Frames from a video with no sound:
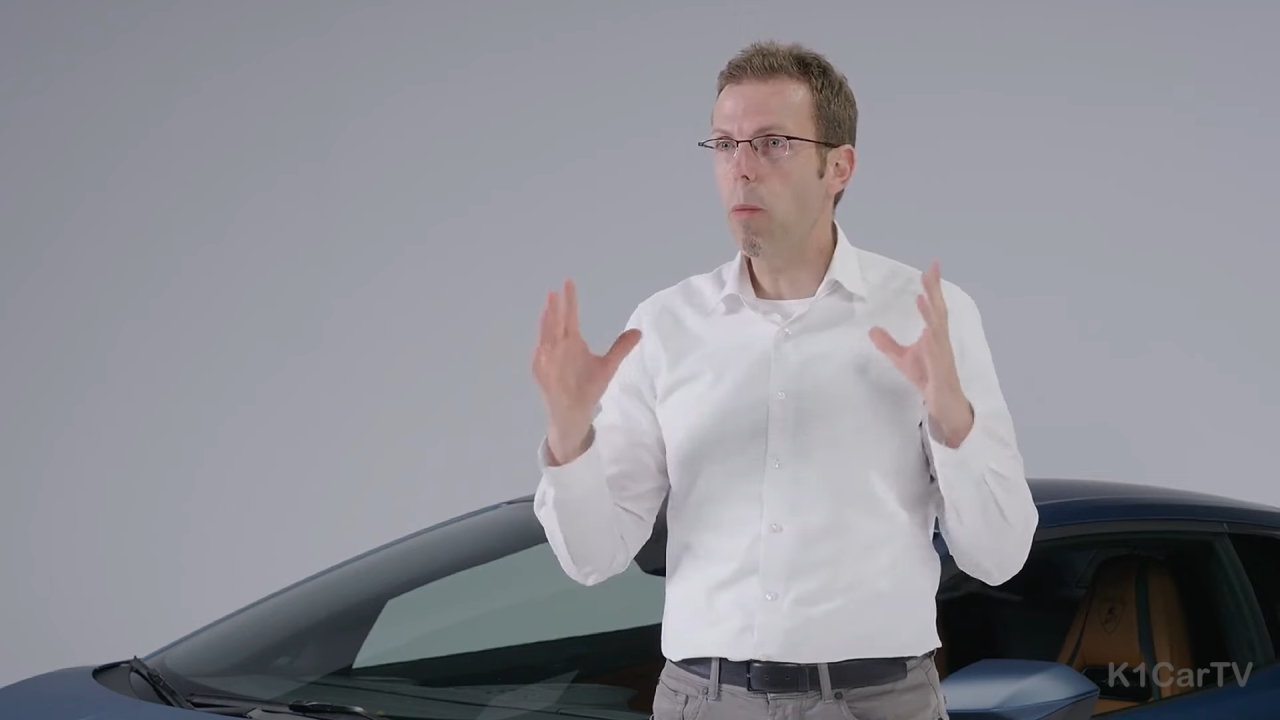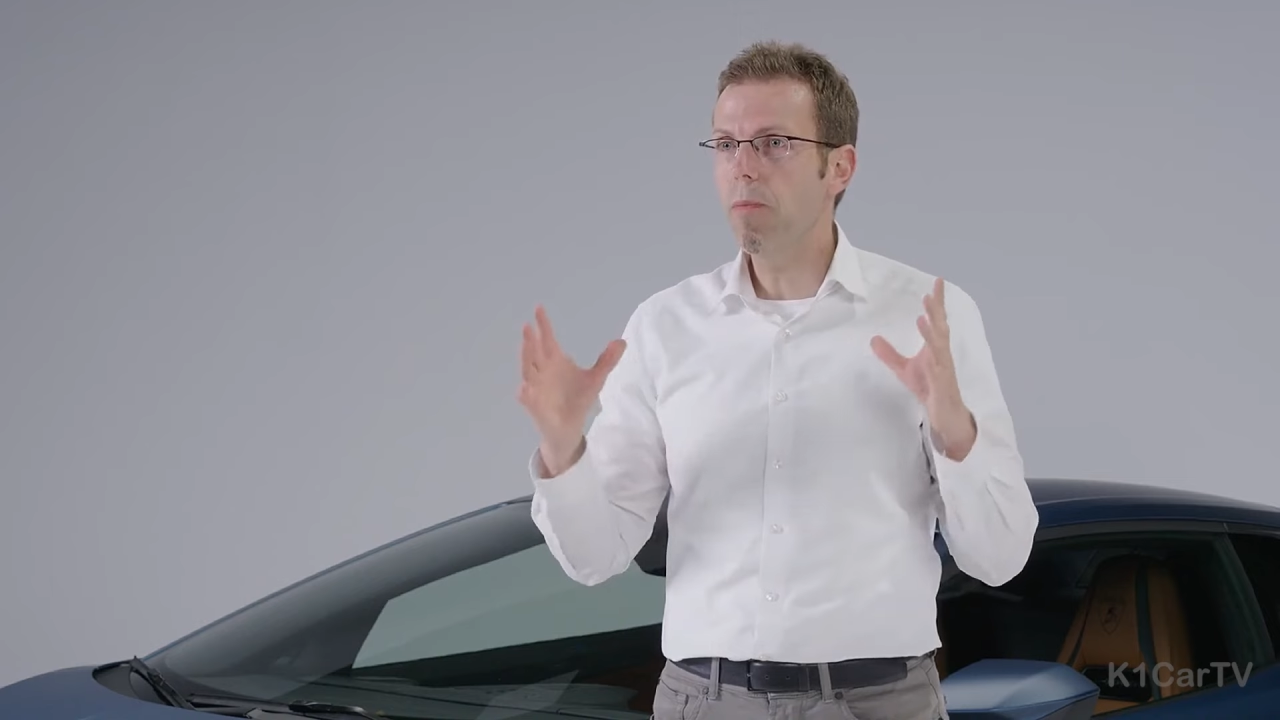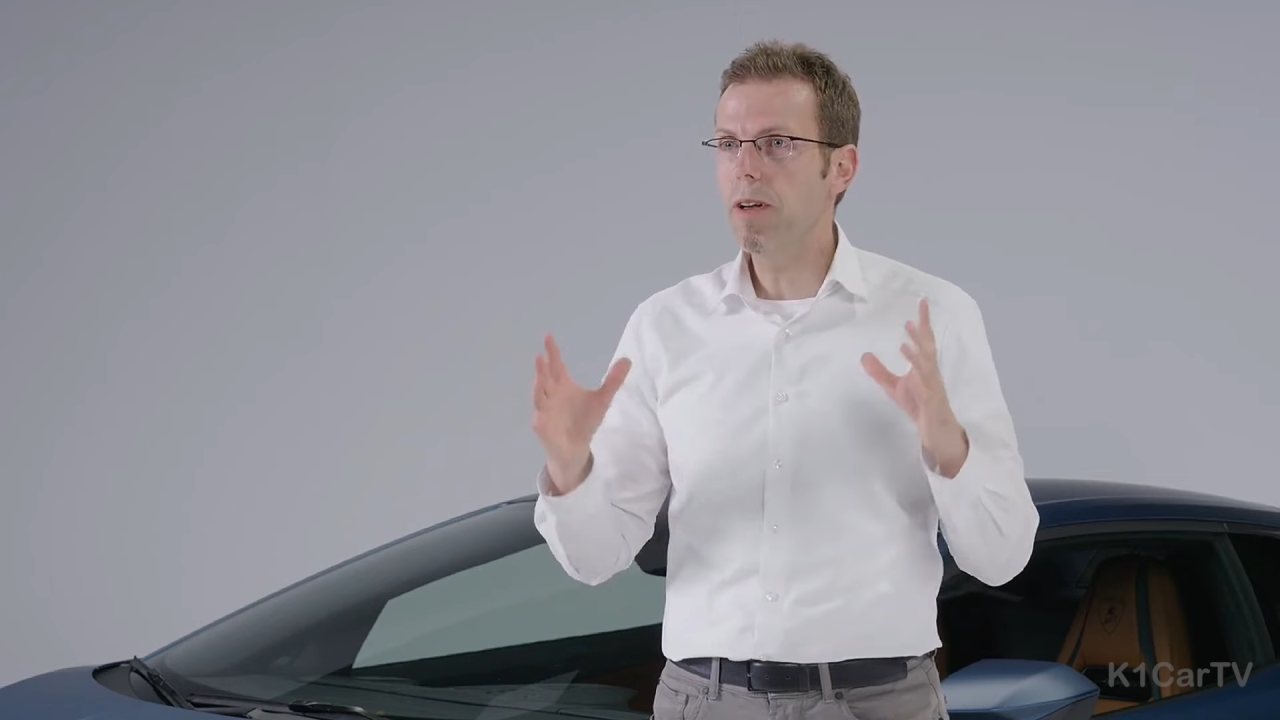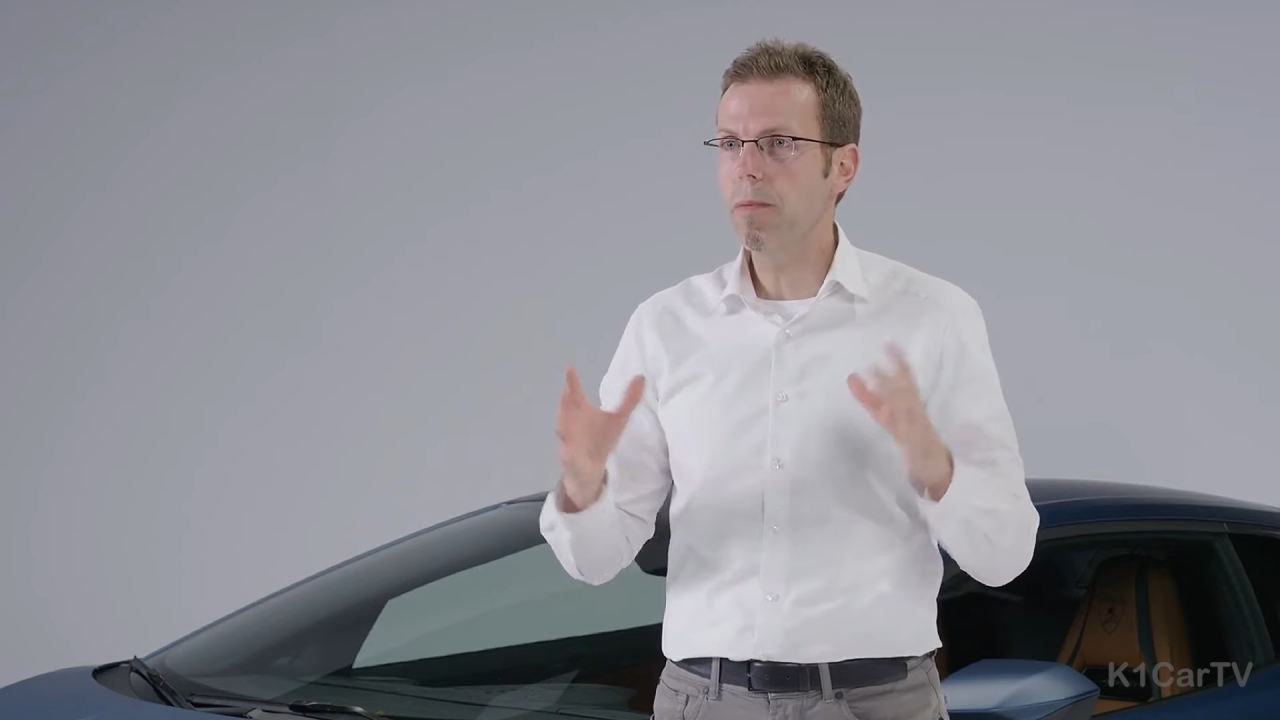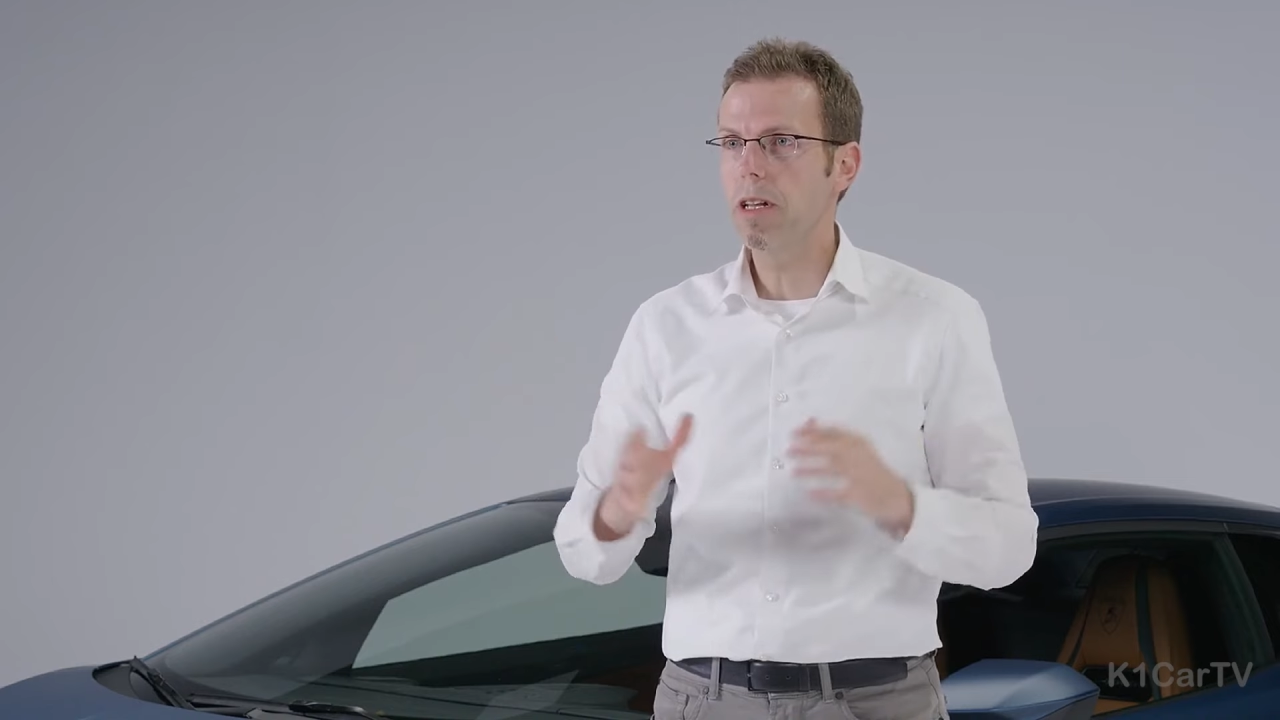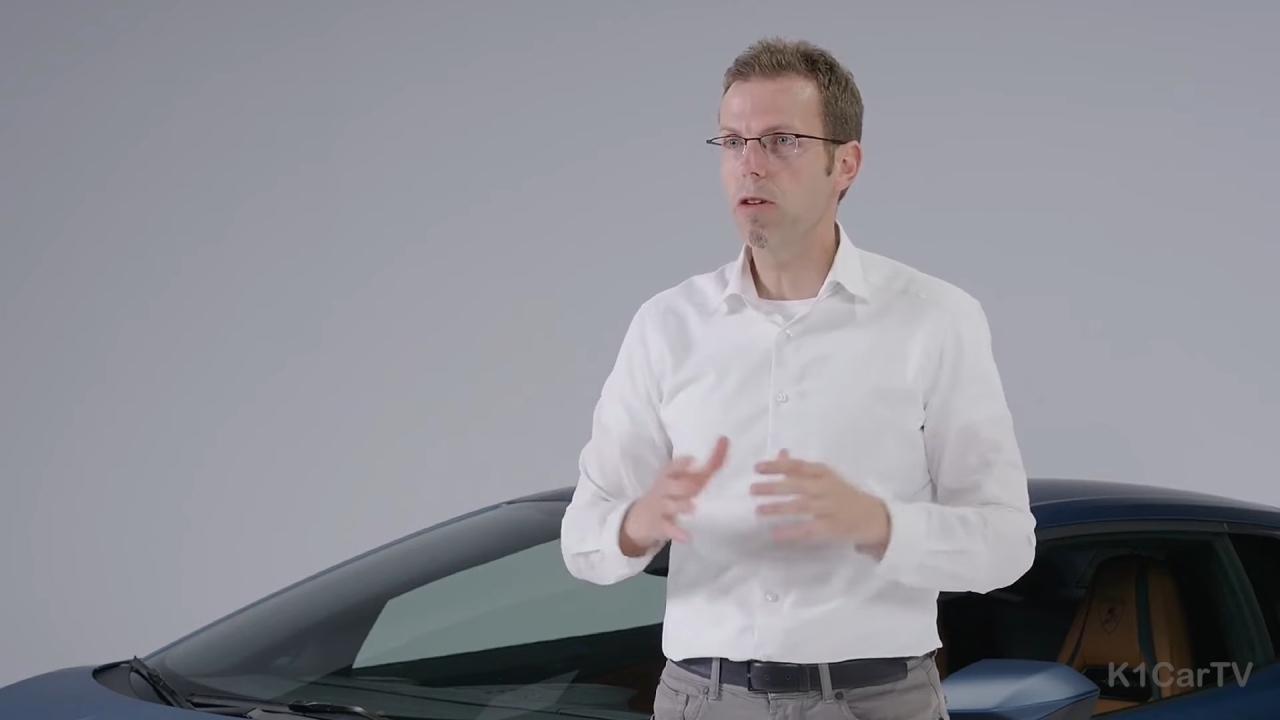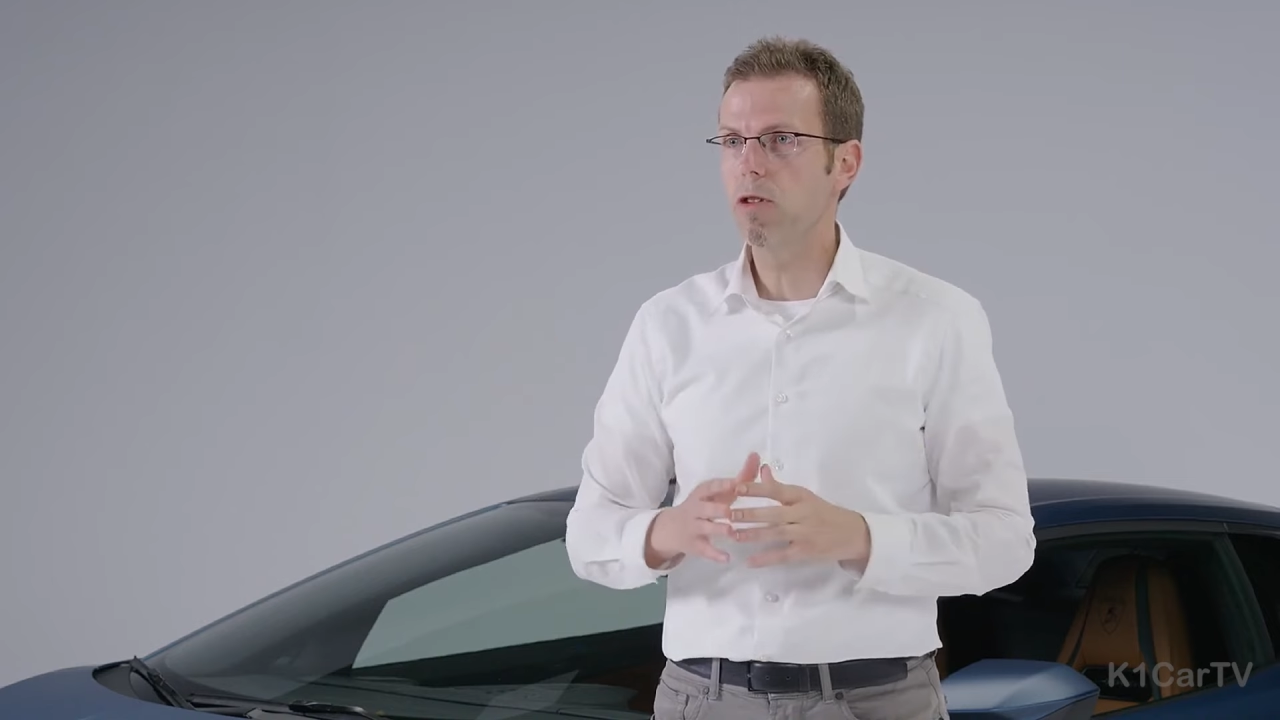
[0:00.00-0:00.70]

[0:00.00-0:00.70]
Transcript: optimal